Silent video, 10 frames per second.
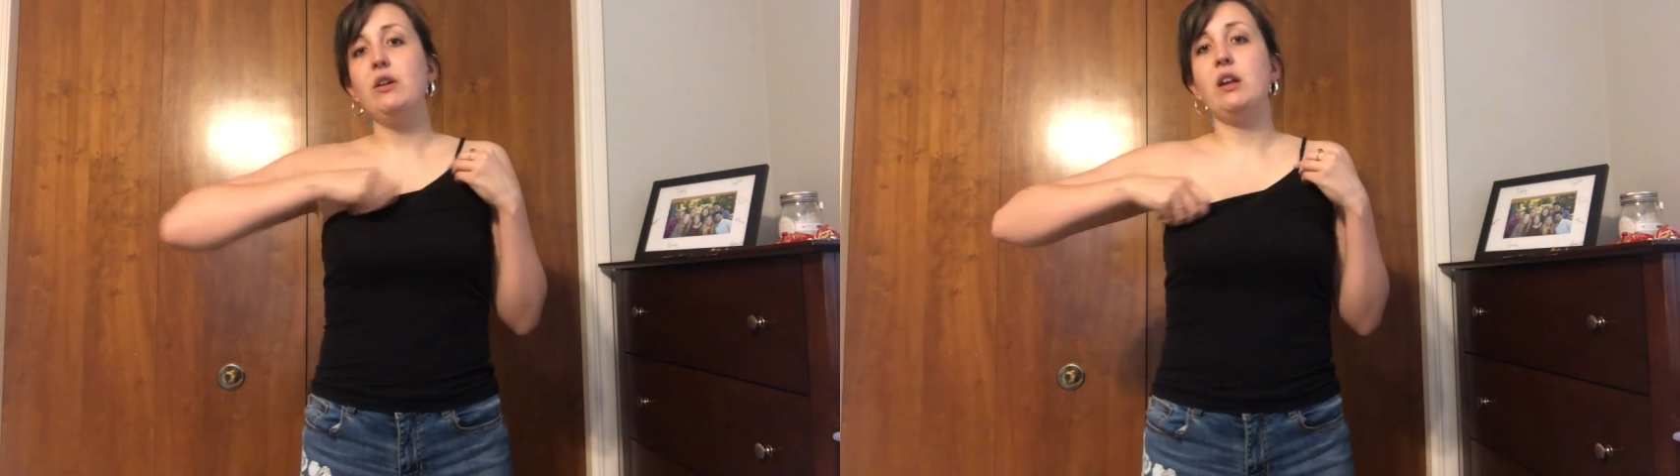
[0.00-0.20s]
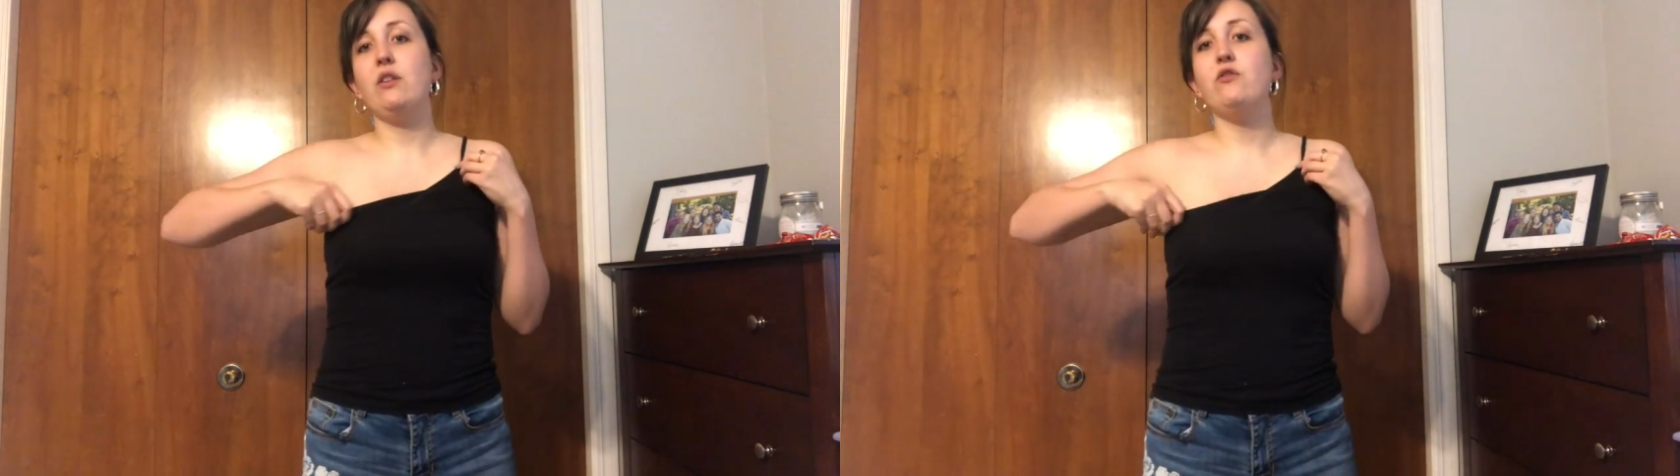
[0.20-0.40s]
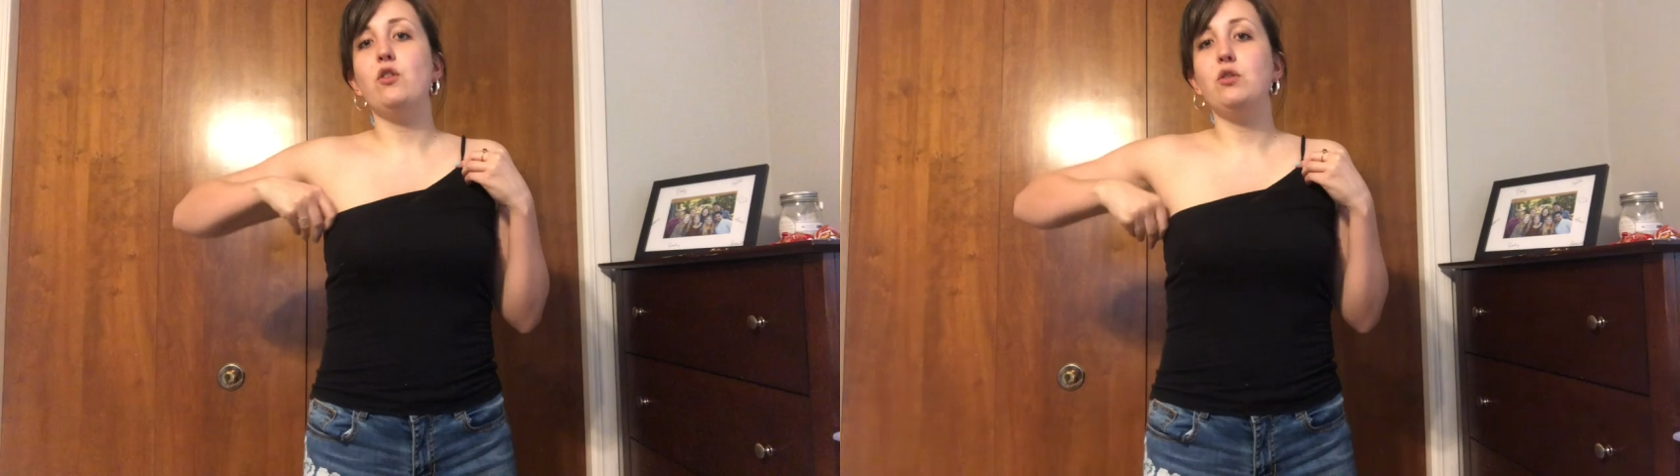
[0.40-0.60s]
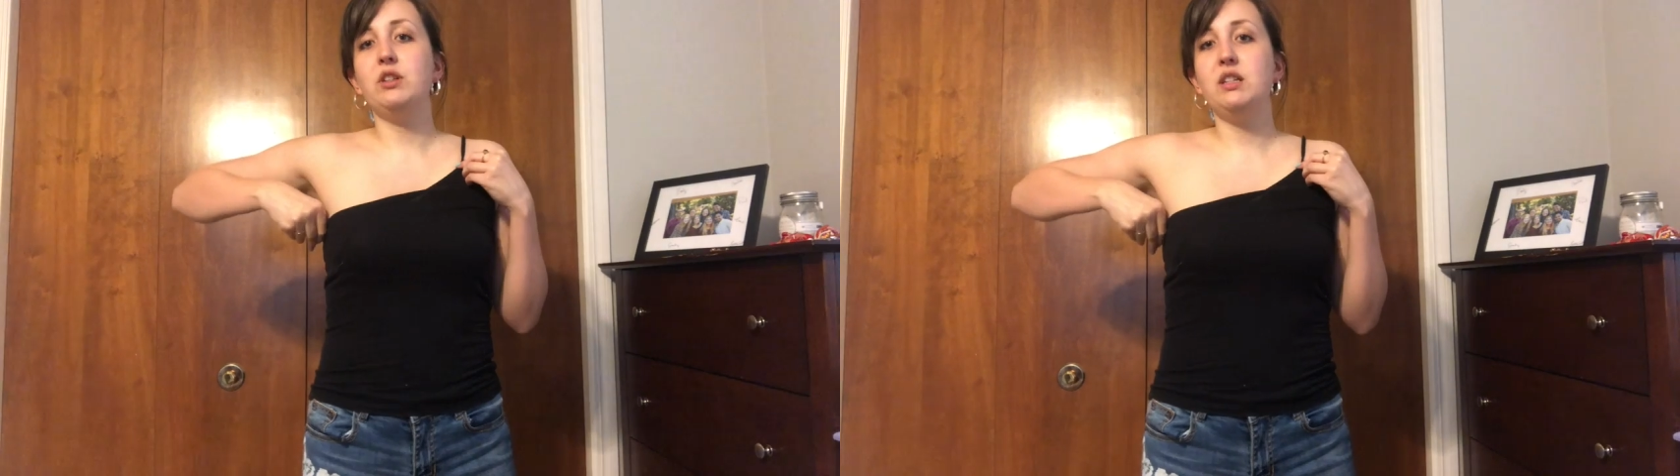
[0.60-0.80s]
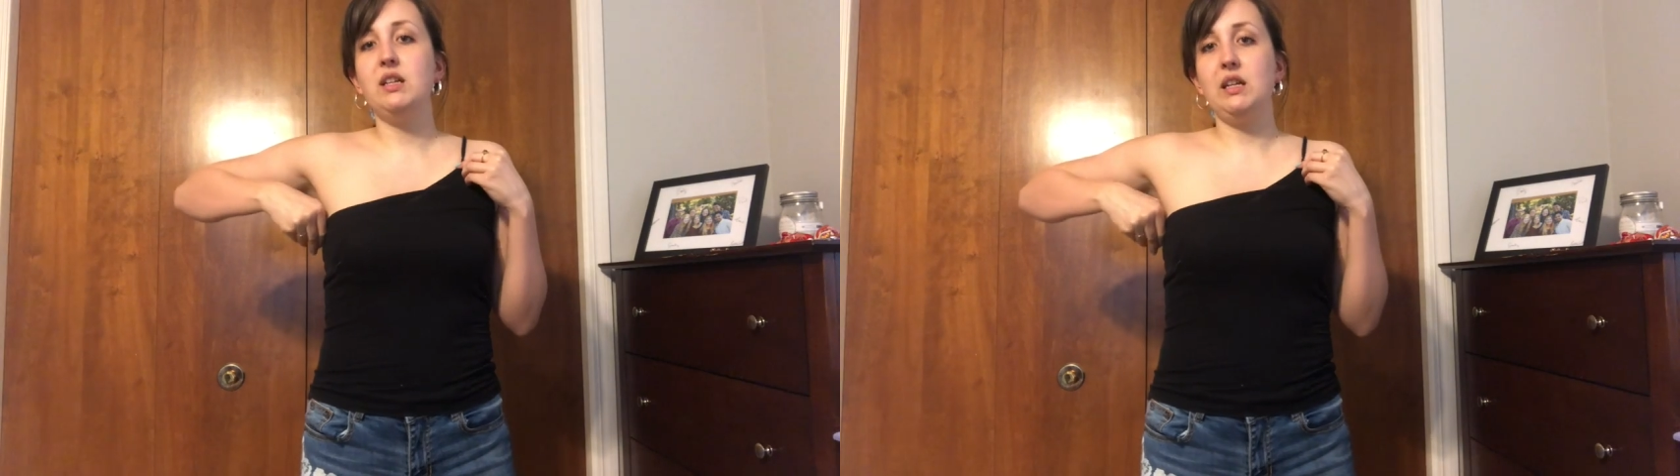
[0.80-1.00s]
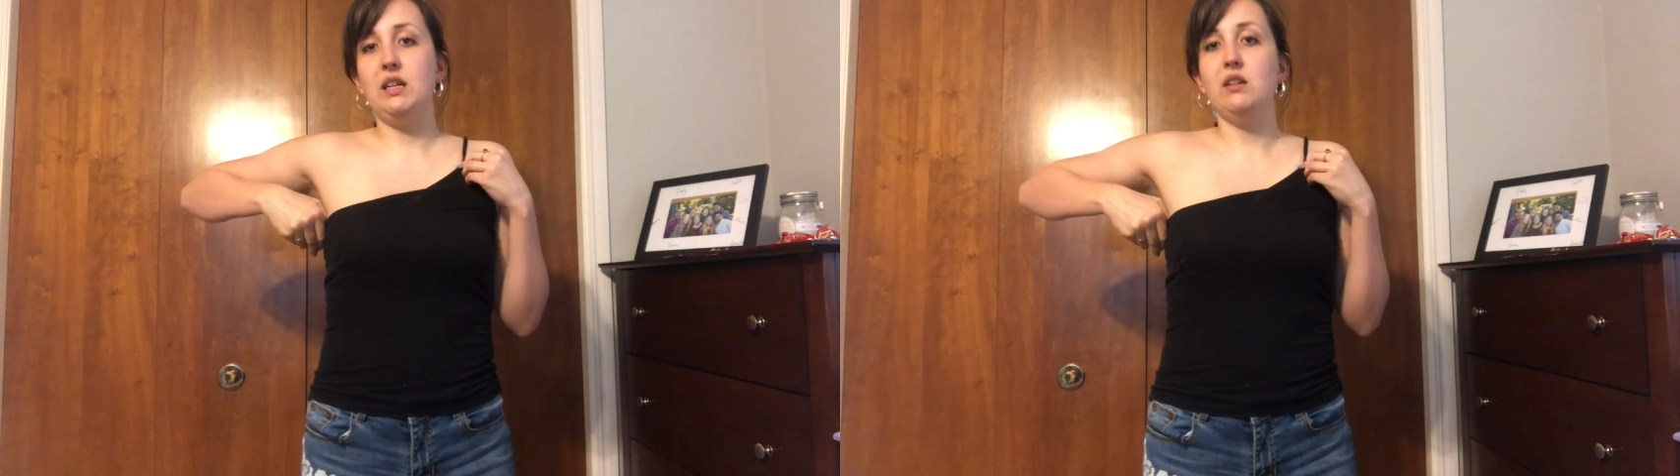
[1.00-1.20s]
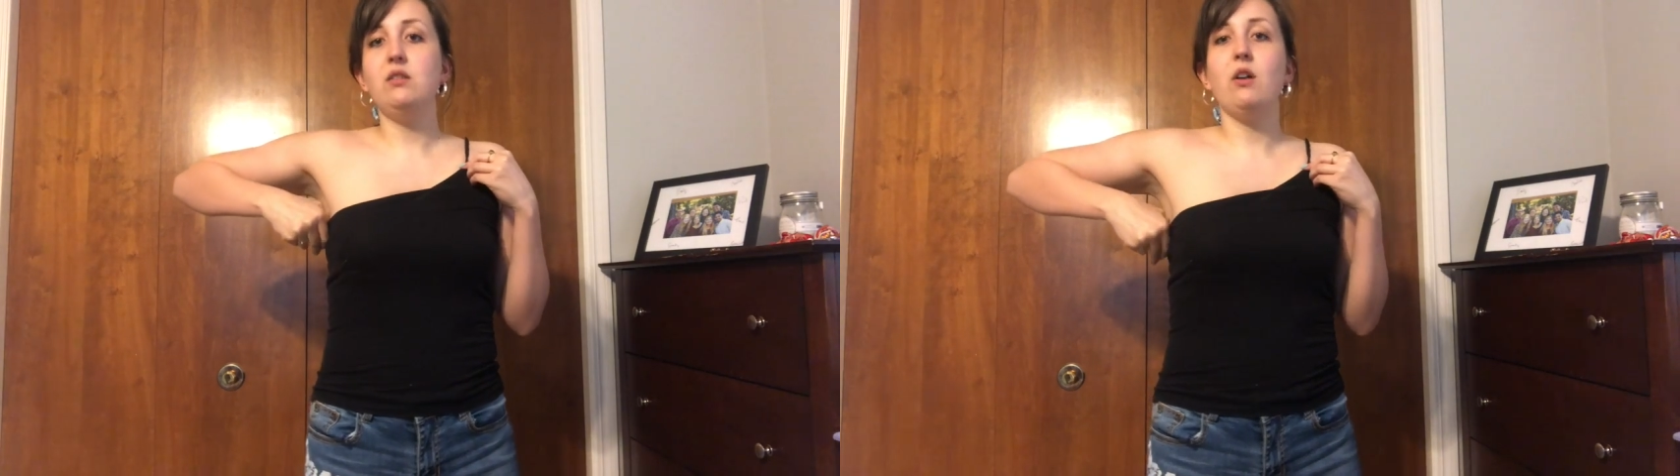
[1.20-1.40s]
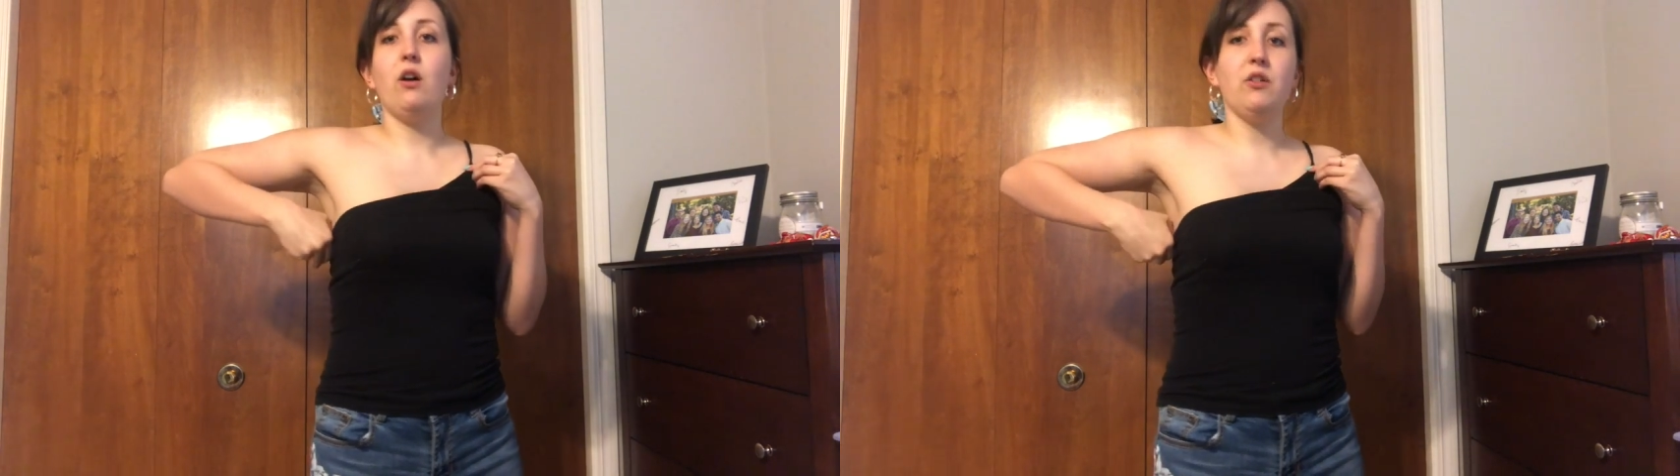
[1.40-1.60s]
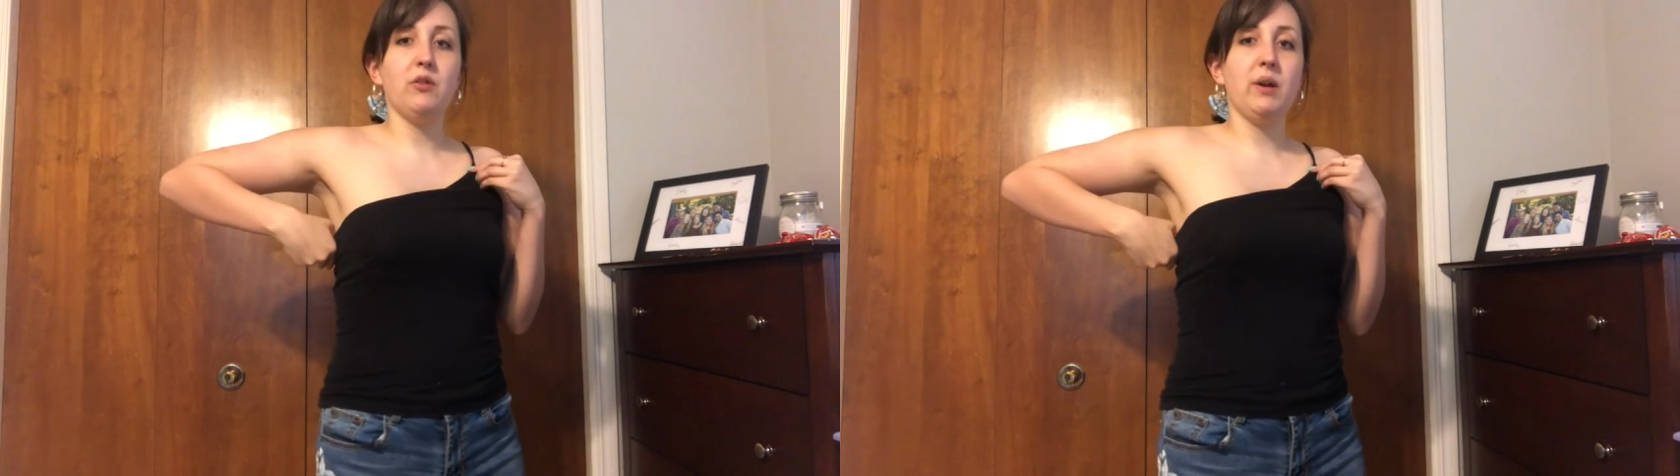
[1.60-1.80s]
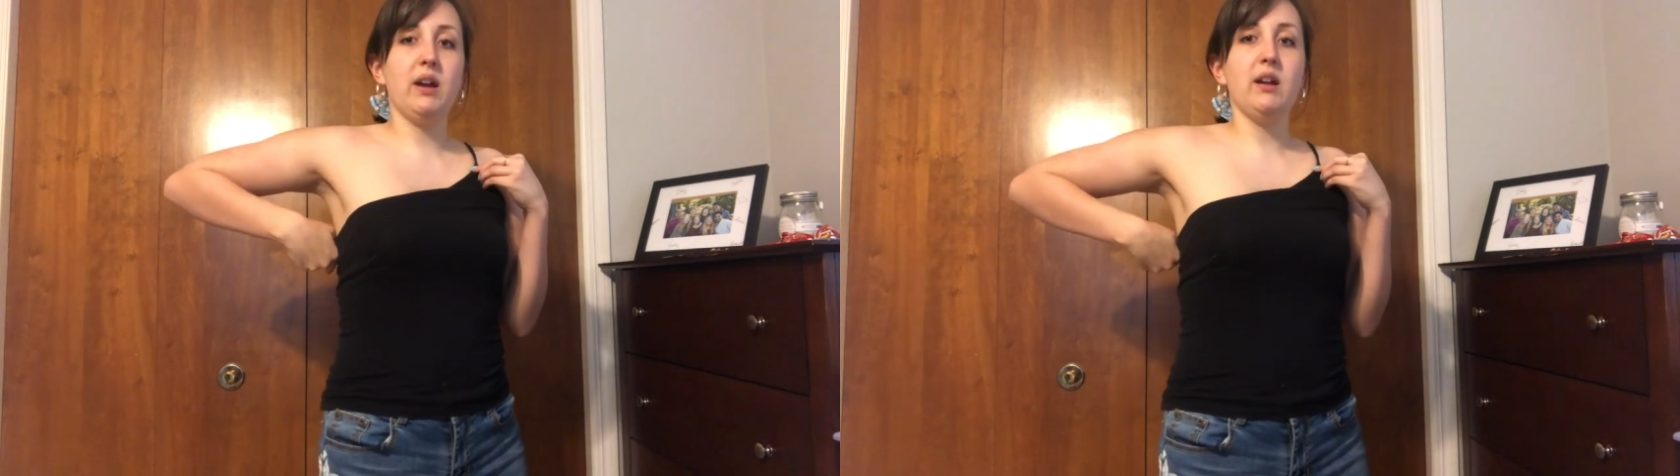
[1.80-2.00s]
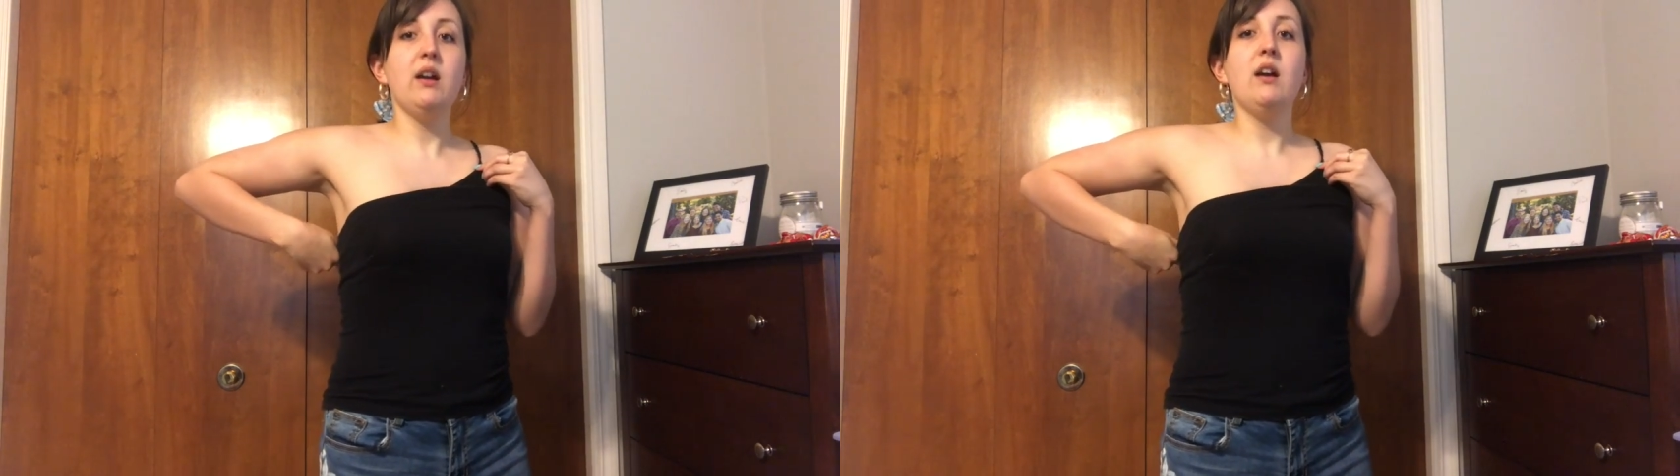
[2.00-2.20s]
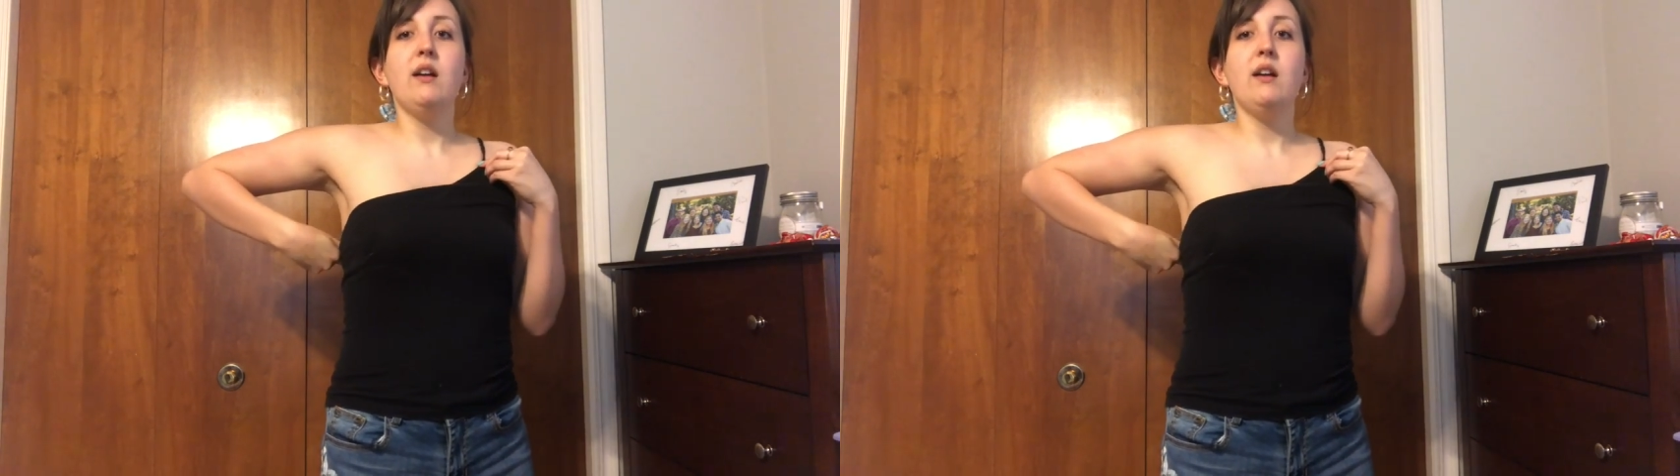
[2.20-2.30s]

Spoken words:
and I folded it in all the way